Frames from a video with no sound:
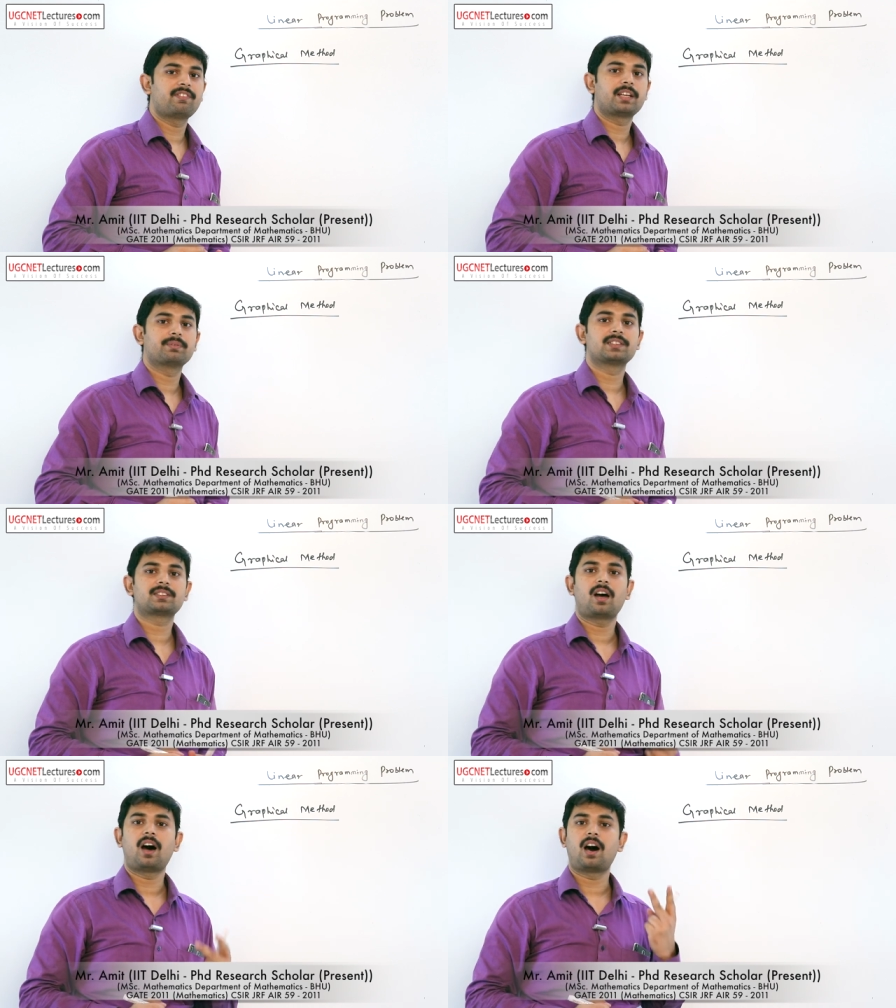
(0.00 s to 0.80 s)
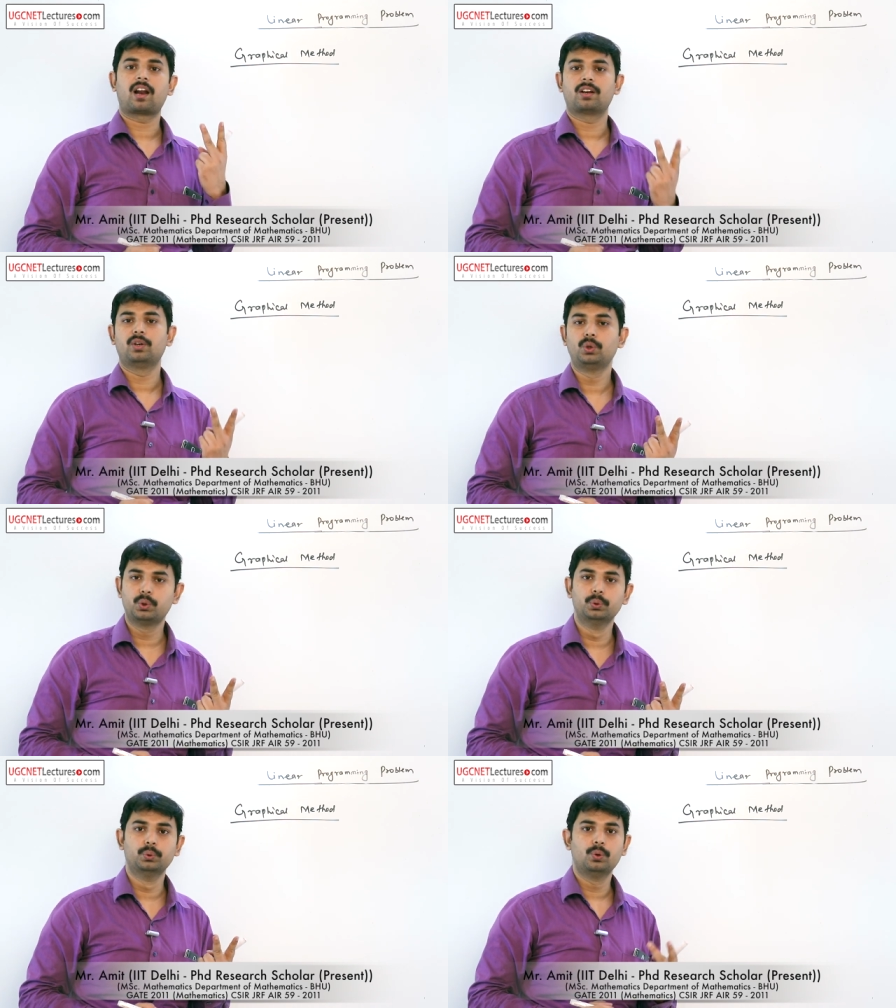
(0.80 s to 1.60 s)
variables are
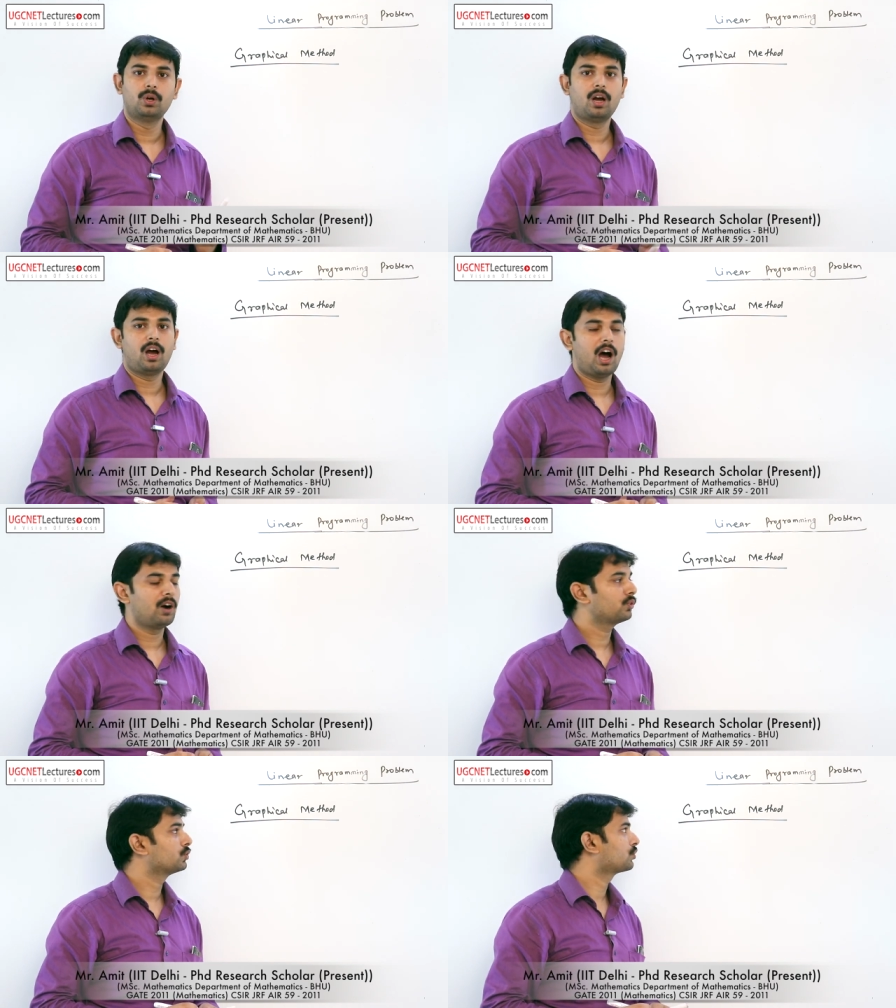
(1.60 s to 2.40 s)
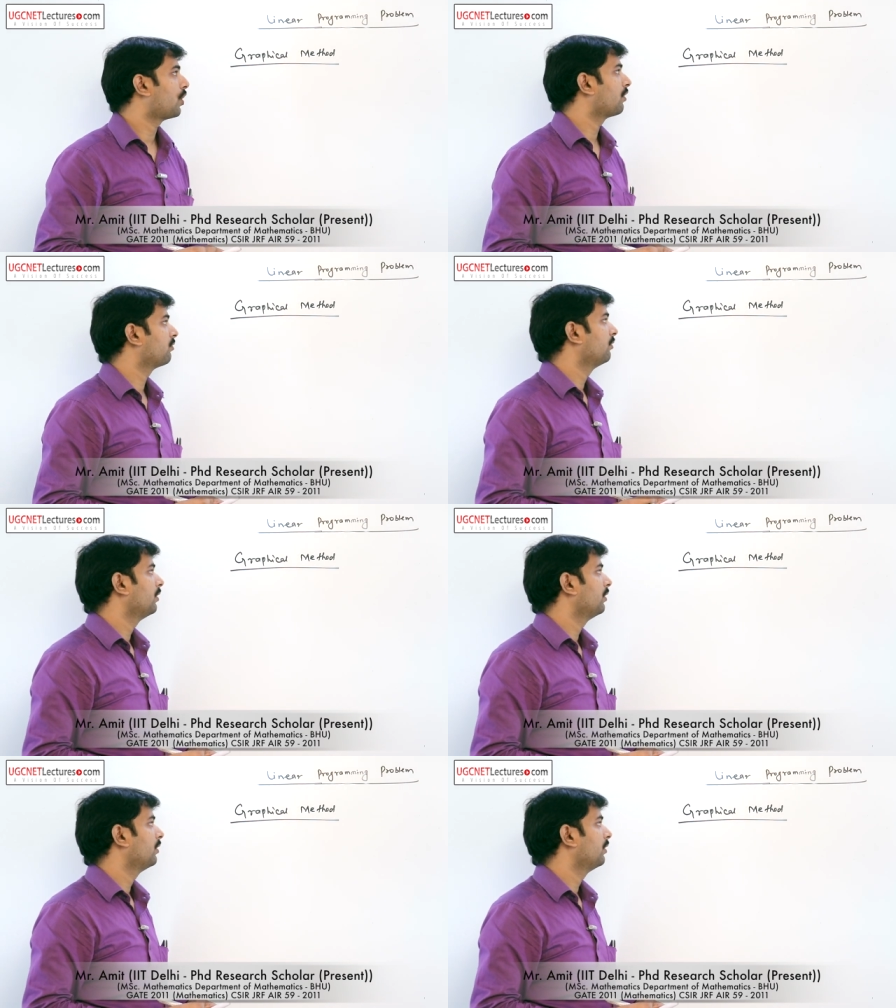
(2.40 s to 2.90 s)
two, how to solve